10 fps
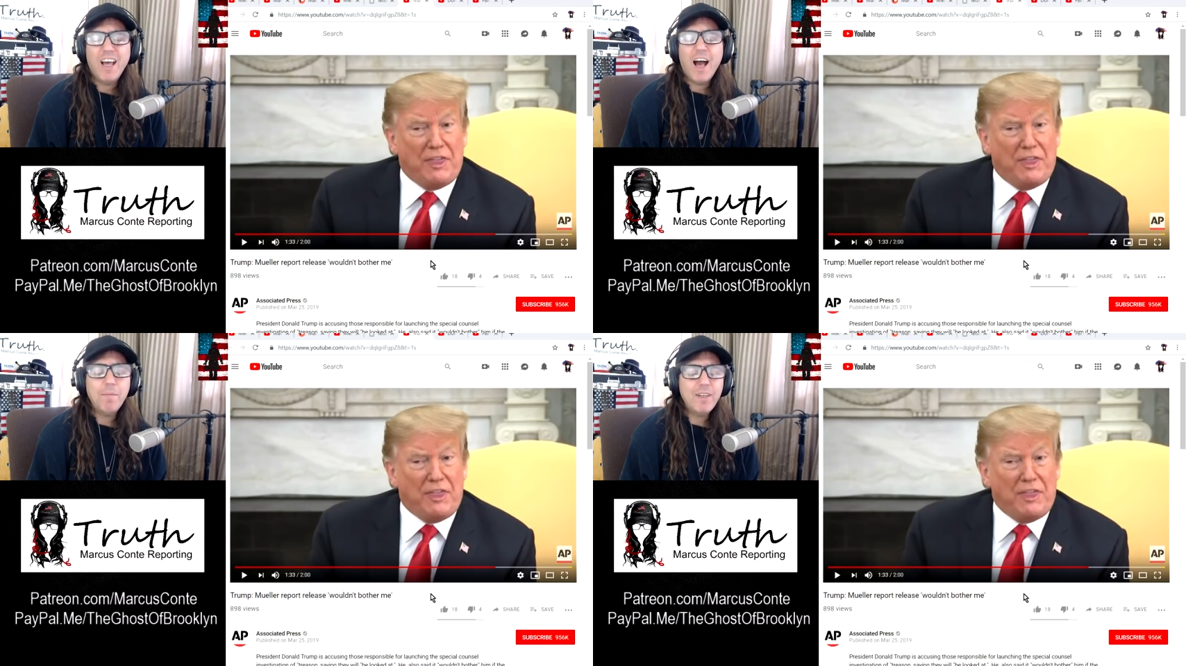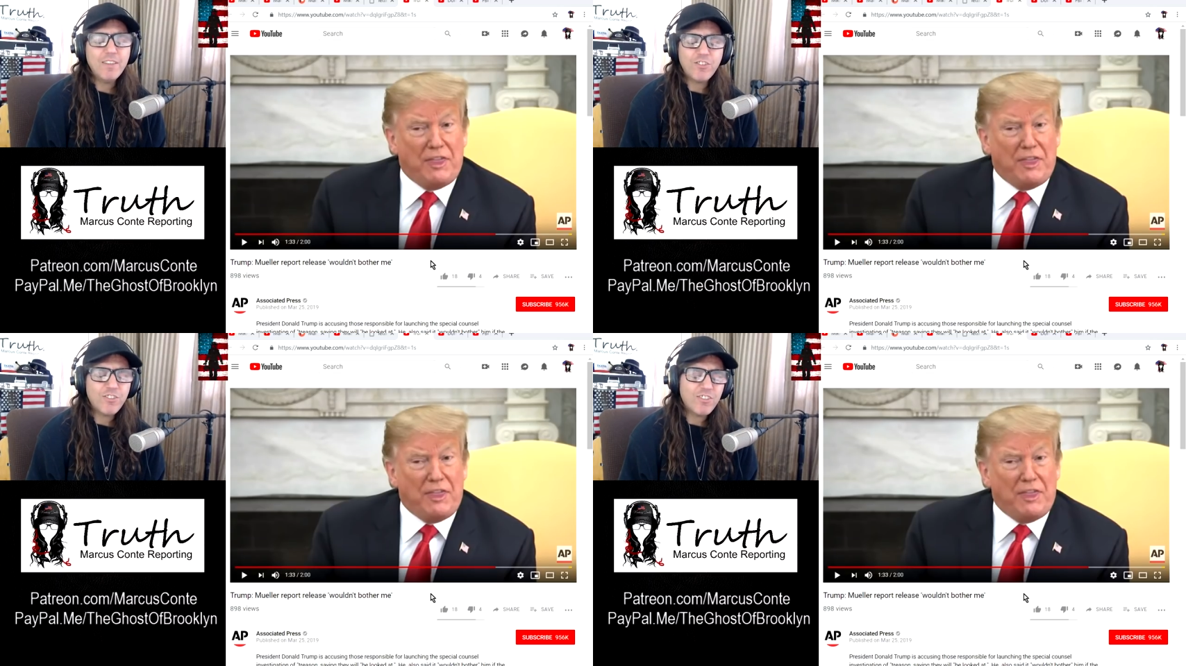Speaker 1: I mean
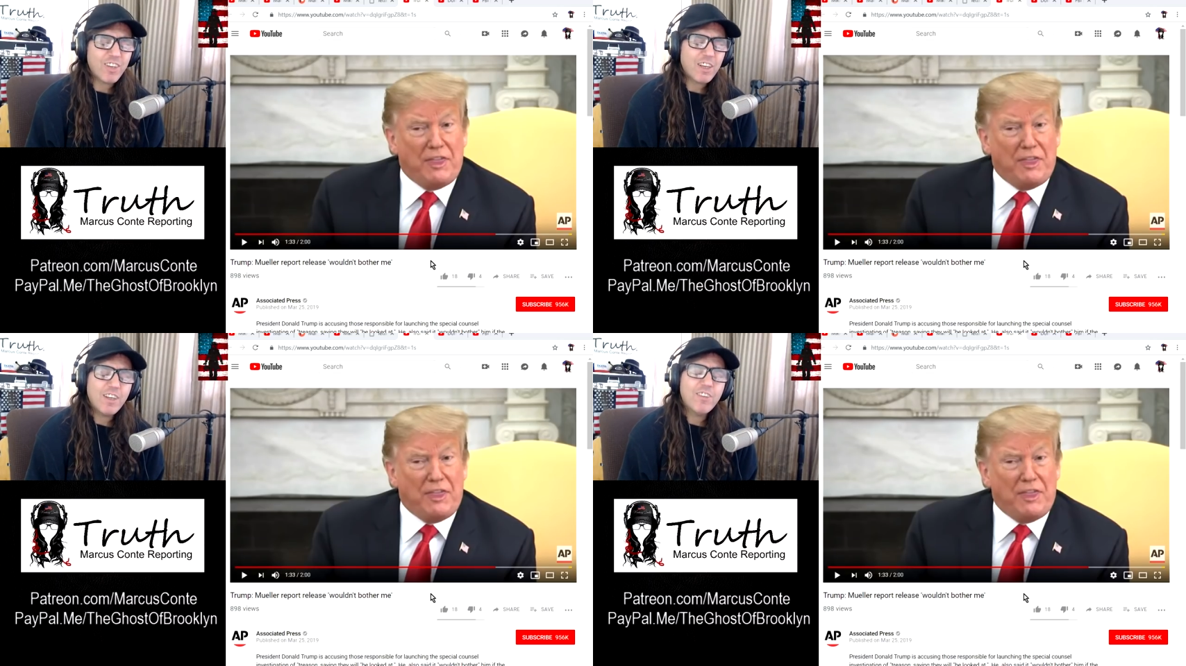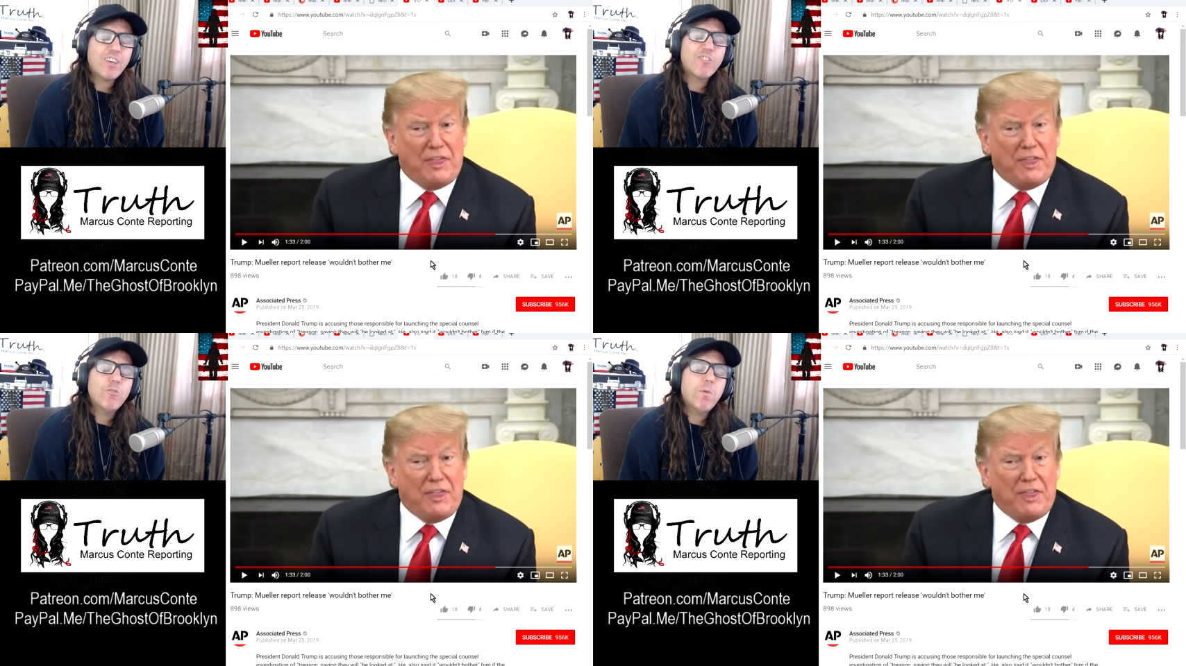it's just he's like a, he's
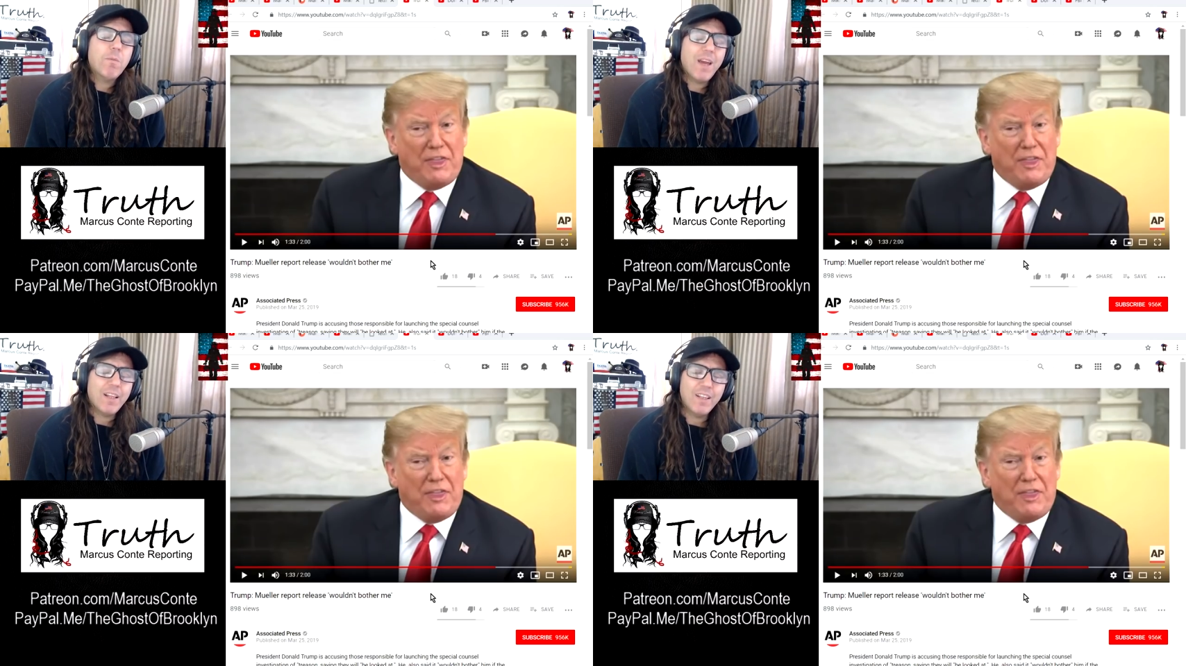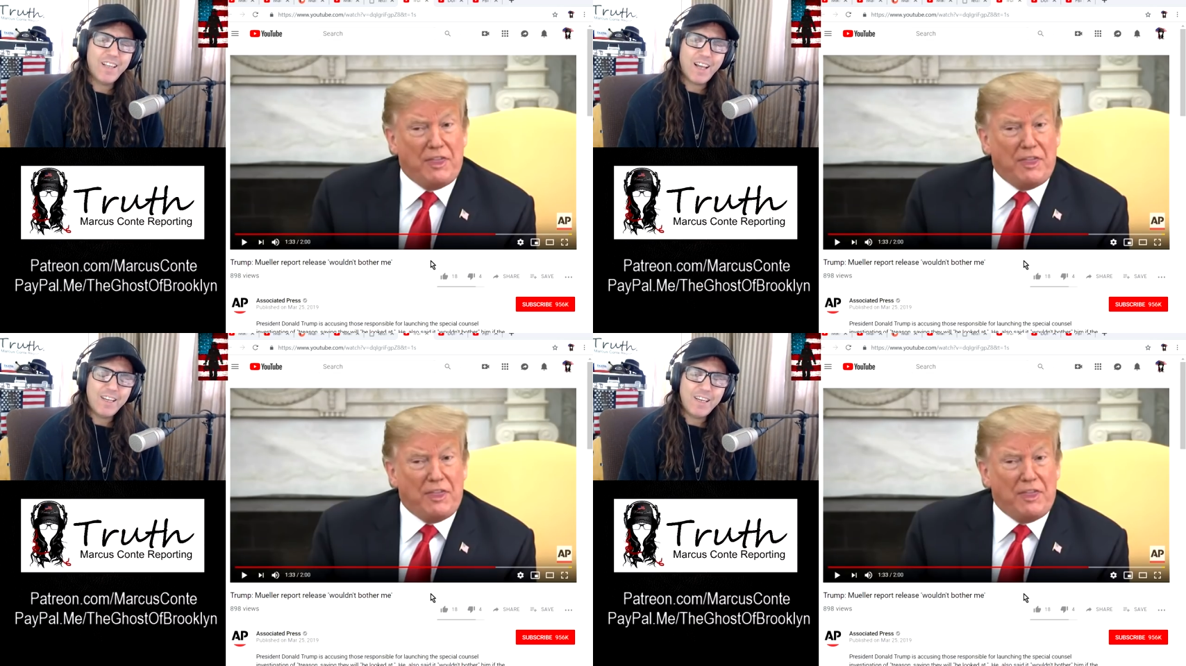like Superman
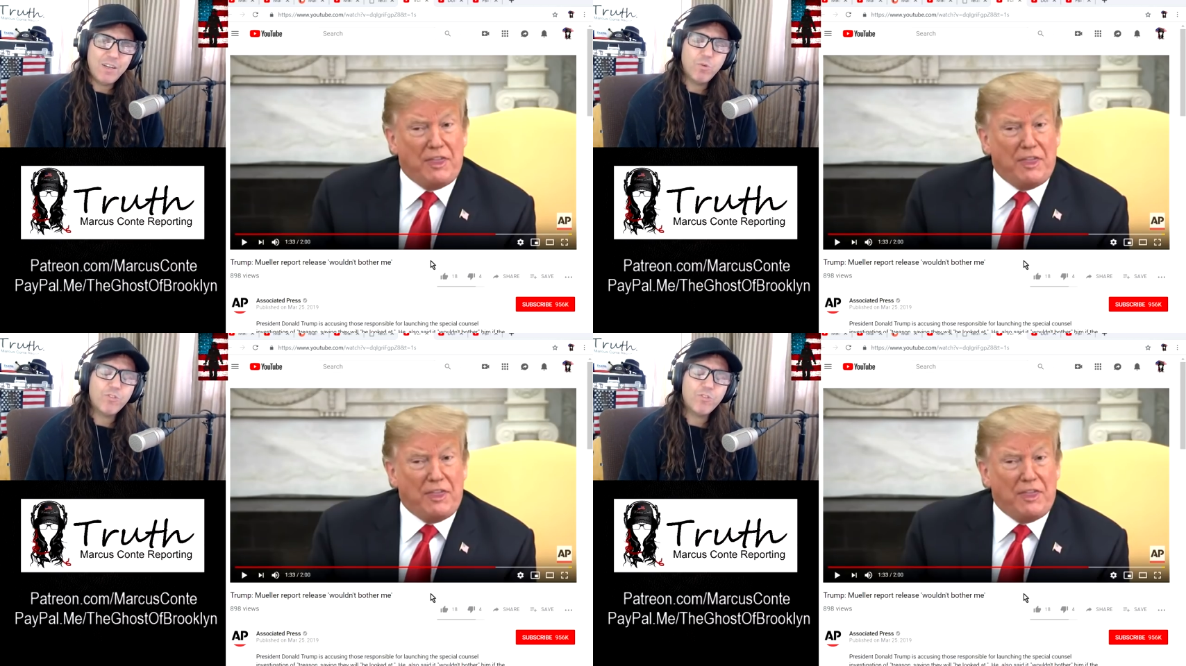that he was